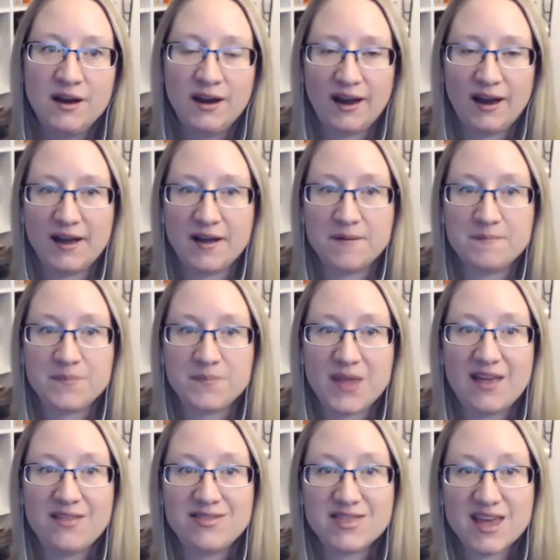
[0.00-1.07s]
And
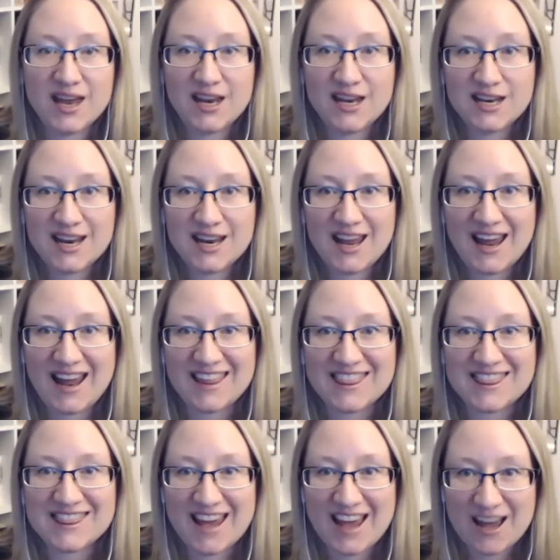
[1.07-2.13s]
then at
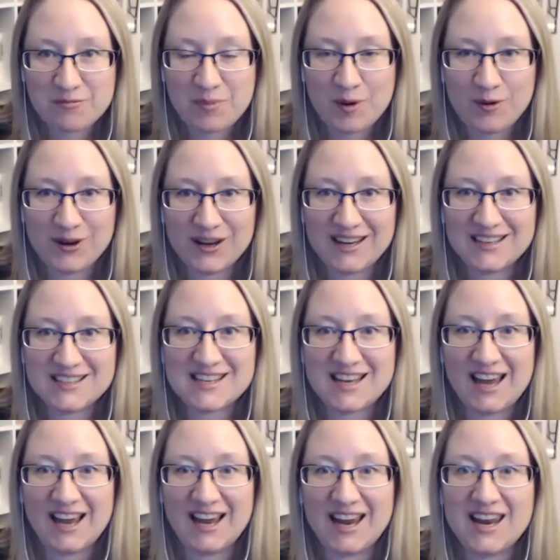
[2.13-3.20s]
that point,
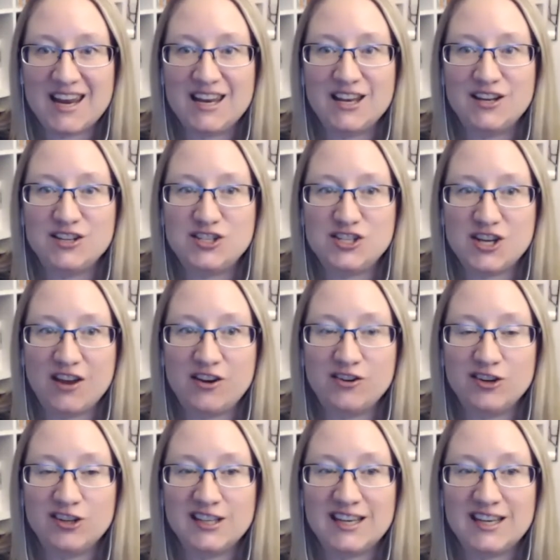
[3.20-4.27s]
I
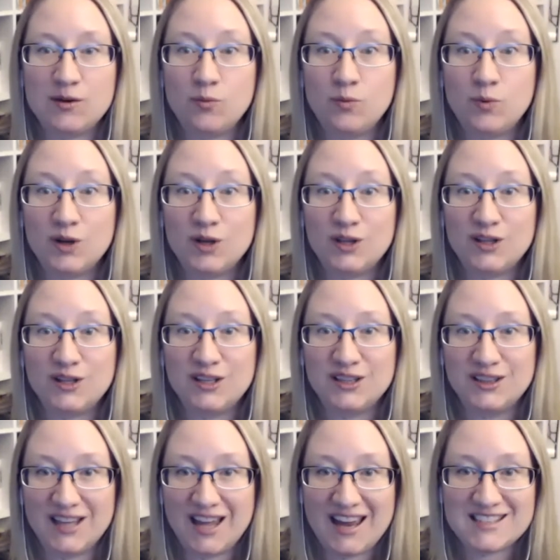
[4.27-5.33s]
generally will
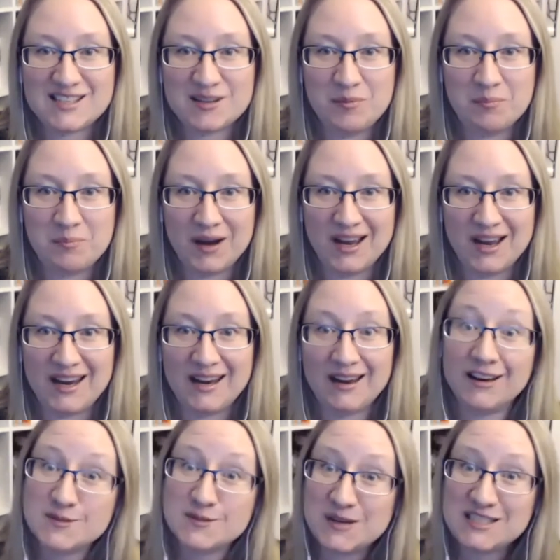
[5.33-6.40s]
let my
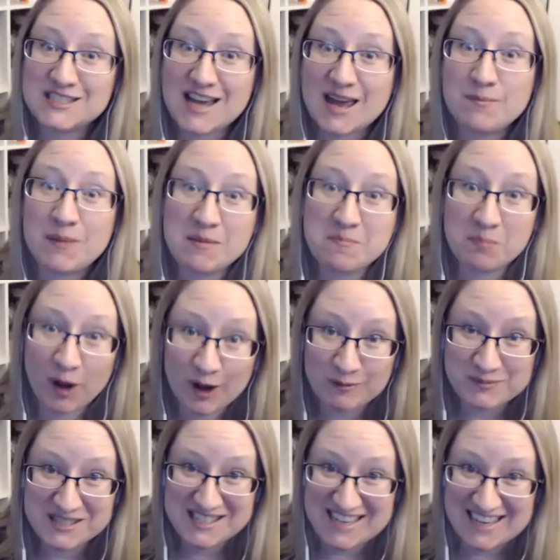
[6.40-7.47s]
husband and my mom
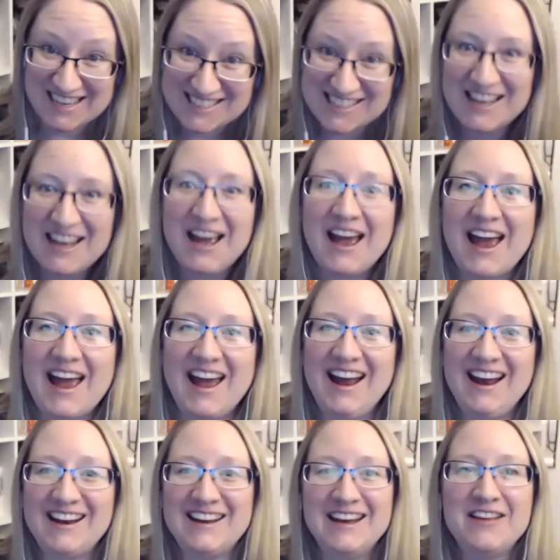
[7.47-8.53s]
see it.
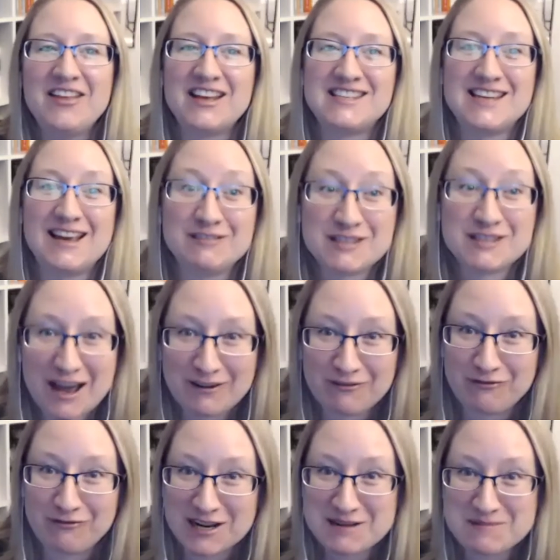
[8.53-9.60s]
And that sounds kind of
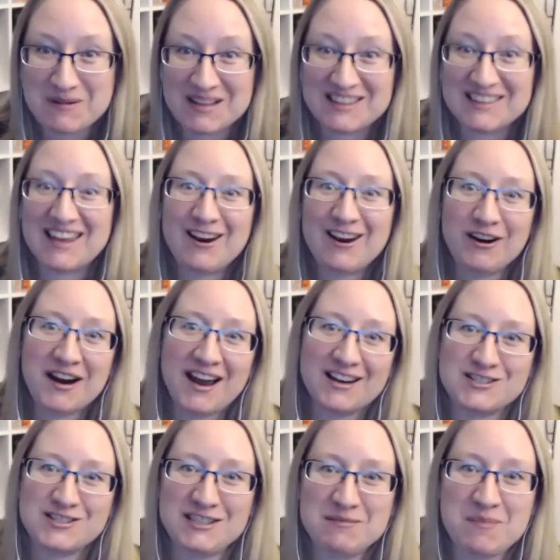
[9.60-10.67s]
funny, but they are
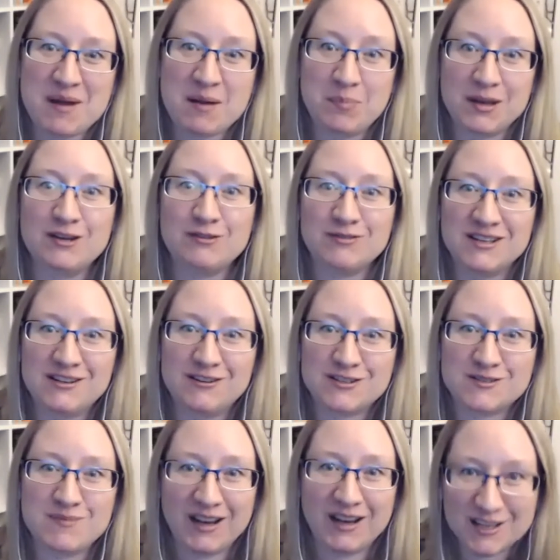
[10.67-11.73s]
actually my beta readers.
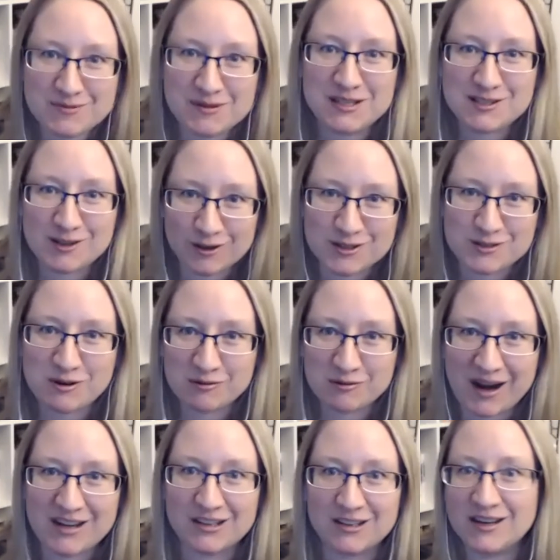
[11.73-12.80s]
My husband is also a
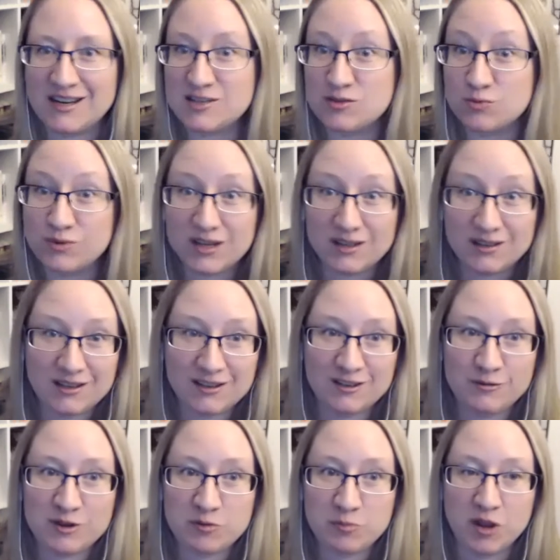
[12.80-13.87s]
writer. He's really good
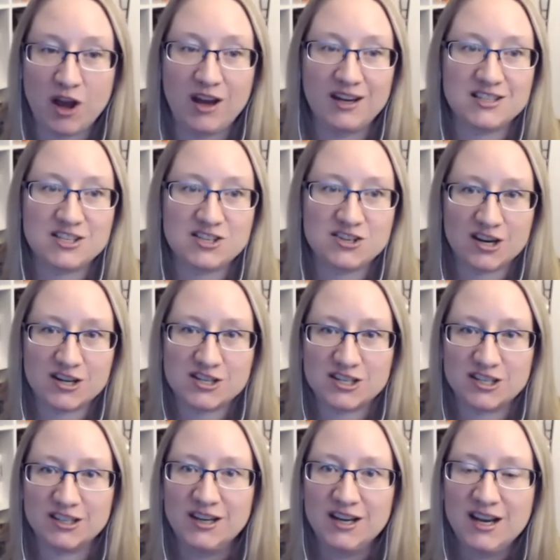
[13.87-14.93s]
with plot and
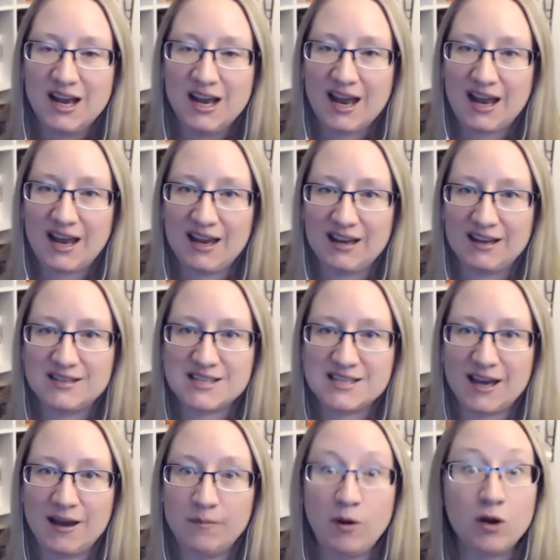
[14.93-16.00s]
structure. And
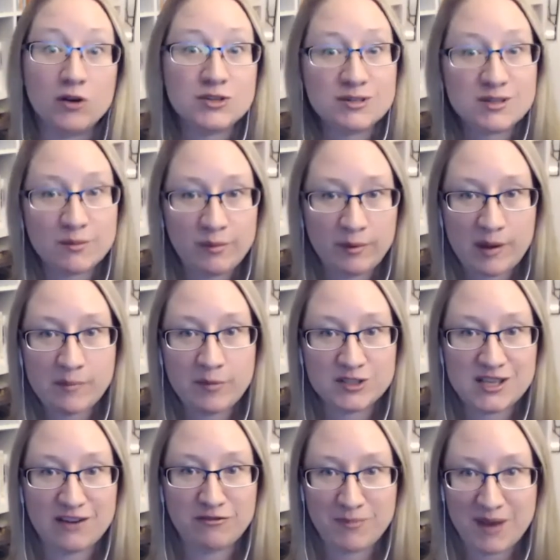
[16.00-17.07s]
also some of my books
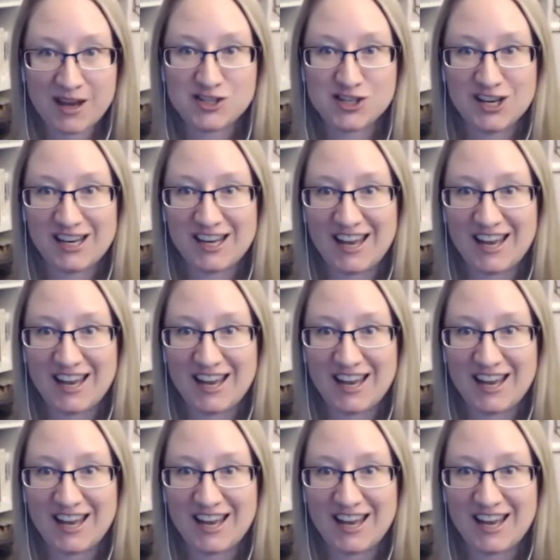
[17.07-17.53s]
have magic.